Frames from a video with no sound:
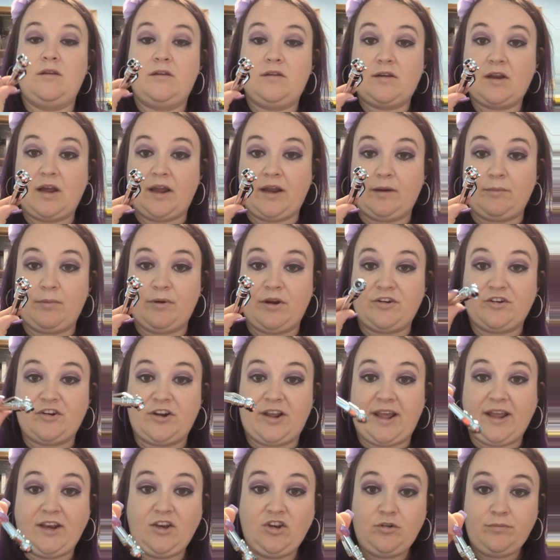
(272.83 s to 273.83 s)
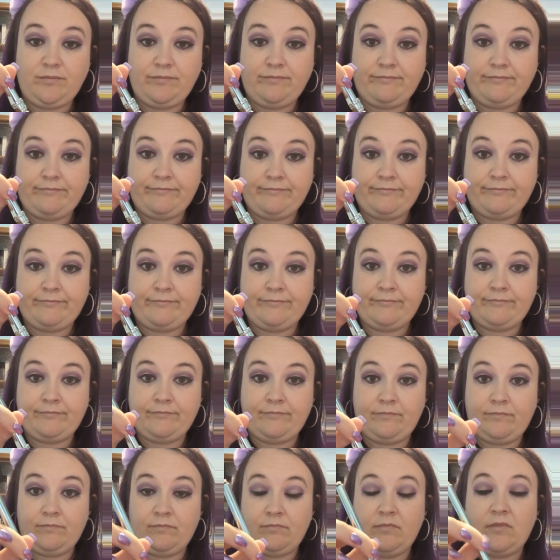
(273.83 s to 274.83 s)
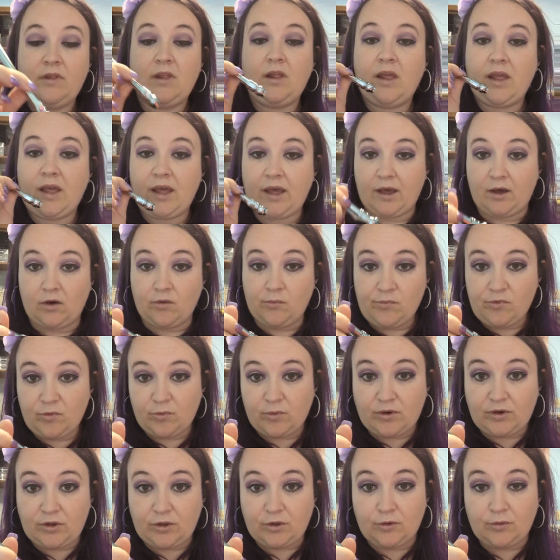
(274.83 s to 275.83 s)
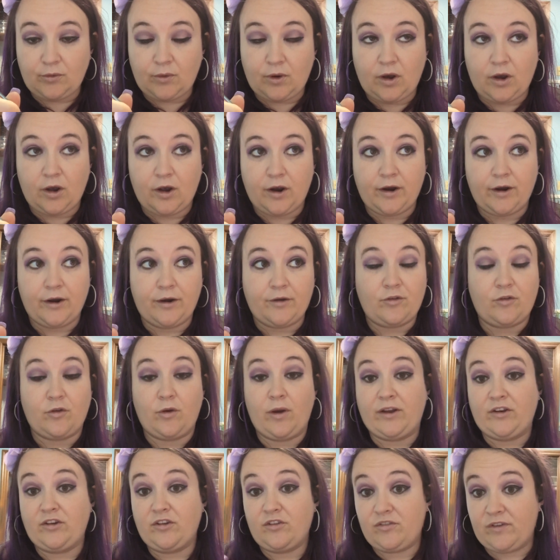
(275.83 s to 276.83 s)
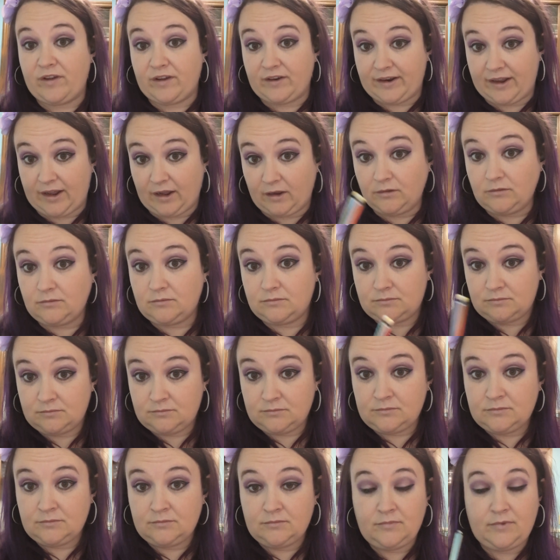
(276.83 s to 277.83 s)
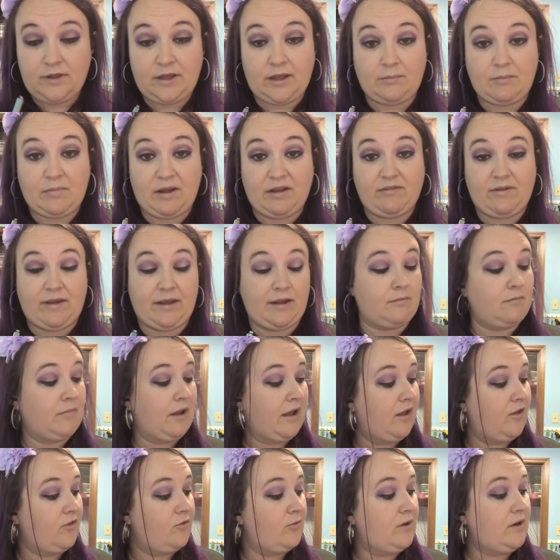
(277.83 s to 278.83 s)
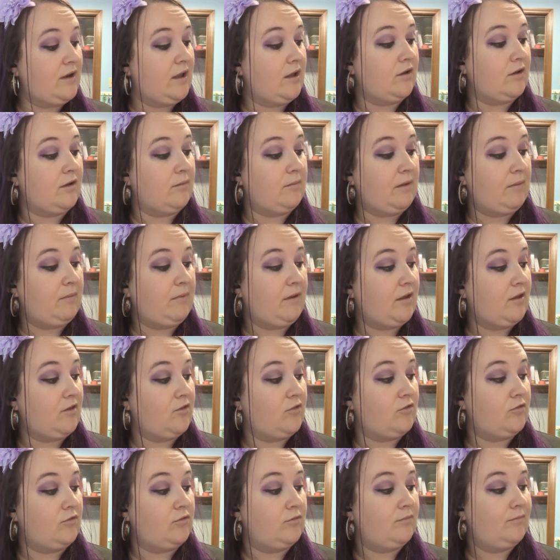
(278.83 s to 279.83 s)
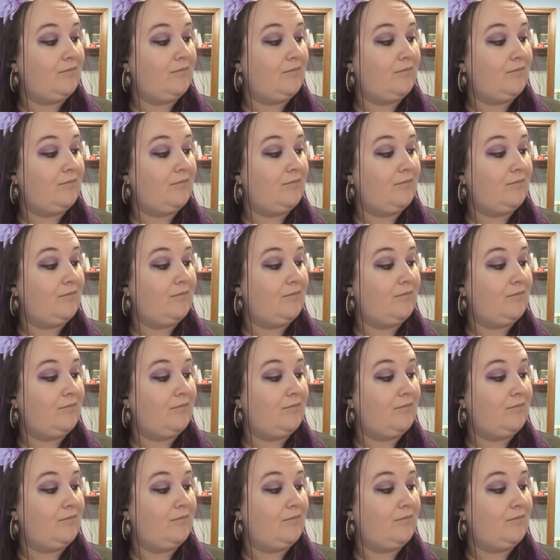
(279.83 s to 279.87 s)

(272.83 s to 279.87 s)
Tire pressure gauge helps when you are. So I just found out in my van, my husband yelled at me because